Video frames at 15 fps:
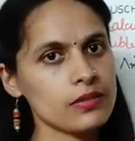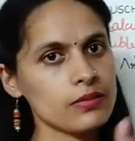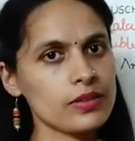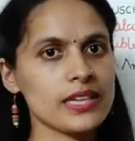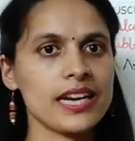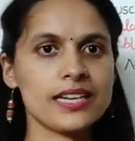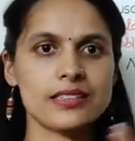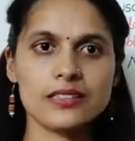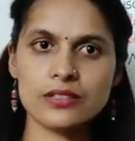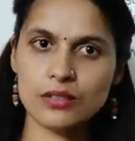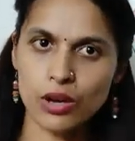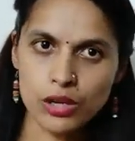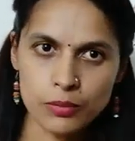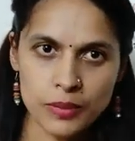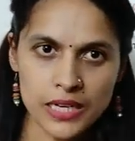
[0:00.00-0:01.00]
we get the
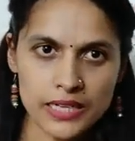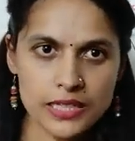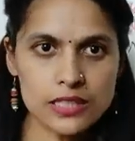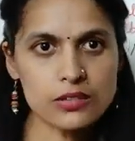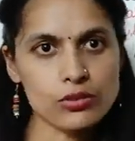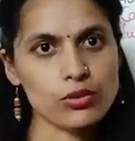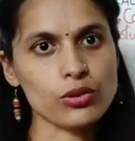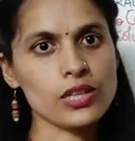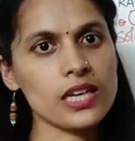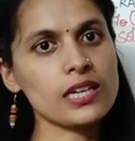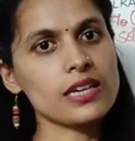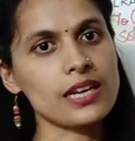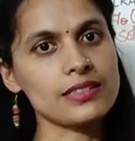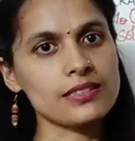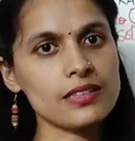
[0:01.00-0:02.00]
solubility. So
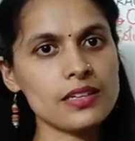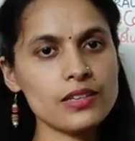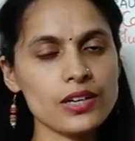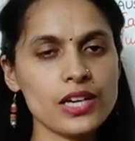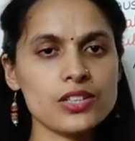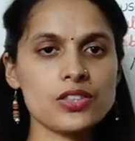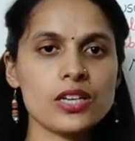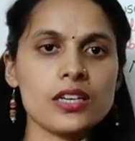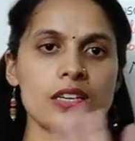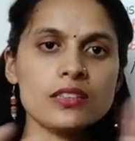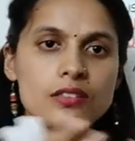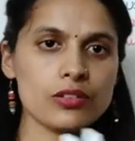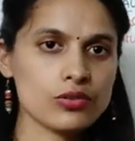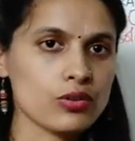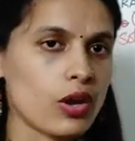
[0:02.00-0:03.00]
their concentration
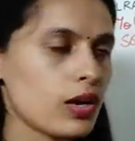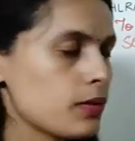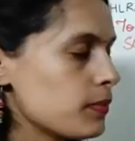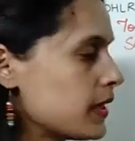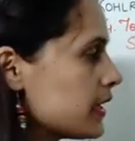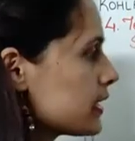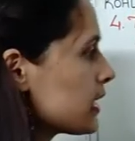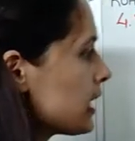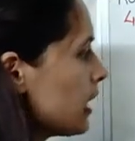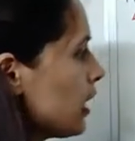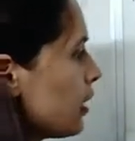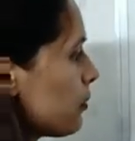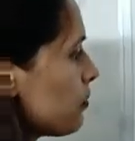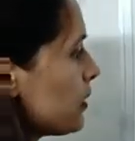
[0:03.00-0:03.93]
is solubility,